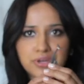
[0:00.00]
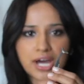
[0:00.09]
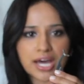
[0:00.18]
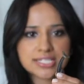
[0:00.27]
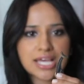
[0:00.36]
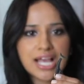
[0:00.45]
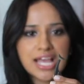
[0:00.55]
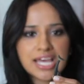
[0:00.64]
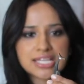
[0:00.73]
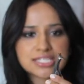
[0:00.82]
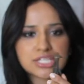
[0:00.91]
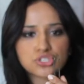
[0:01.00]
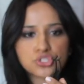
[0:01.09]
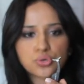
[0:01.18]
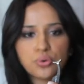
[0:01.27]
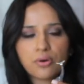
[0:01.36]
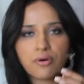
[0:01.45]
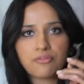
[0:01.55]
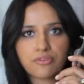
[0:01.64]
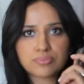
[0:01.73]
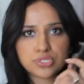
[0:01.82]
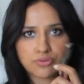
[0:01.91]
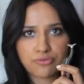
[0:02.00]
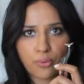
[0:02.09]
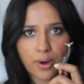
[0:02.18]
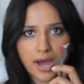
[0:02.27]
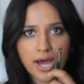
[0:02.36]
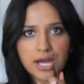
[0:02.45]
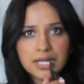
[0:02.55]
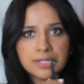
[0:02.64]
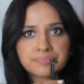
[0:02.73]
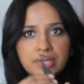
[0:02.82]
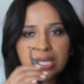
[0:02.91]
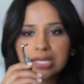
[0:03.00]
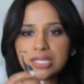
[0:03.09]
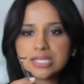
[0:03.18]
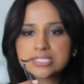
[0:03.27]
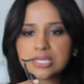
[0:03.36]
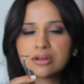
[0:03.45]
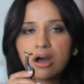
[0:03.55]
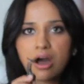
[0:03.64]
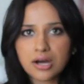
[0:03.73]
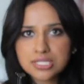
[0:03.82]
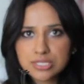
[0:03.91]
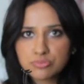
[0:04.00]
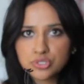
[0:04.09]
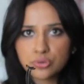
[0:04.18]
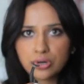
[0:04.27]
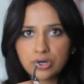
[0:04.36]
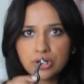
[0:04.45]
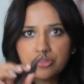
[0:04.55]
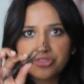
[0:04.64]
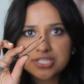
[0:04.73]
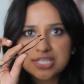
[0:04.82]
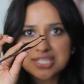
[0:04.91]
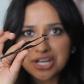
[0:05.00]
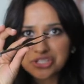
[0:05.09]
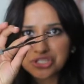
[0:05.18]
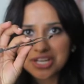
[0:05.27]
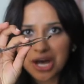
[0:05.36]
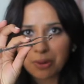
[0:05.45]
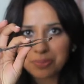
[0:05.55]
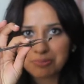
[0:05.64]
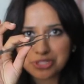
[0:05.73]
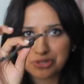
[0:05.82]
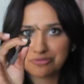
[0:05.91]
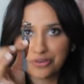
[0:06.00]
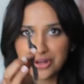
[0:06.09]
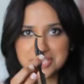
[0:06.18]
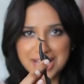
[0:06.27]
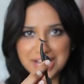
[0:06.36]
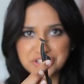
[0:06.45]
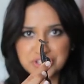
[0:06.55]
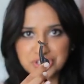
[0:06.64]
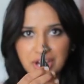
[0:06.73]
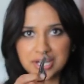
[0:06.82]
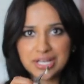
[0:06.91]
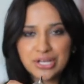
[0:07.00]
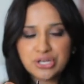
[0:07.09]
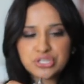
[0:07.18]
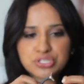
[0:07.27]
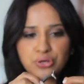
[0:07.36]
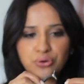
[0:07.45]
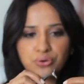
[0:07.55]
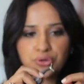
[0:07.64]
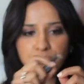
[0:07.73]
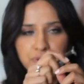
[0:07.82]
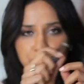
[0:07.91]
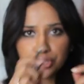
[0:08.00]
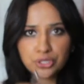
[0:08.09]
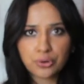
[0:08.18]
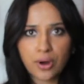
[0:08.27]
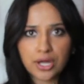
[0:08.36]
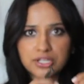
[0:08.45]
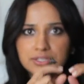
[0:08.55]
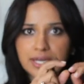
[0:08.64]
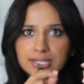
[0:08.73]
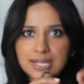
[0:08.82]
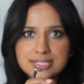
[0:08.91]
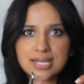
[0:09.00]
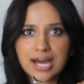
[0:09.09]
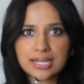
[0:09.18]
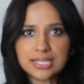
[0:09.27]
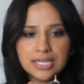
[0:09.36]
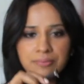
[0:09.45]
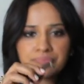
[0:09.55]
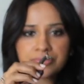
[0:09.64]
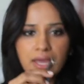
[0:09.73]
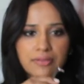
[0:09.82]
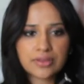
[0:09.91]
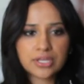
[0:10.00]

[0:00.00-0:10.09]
you guys is this tool from Sephora. It is an awesome tool. This is actually to help you put your false lashes on. So you put the glue on, you let it get tacky, and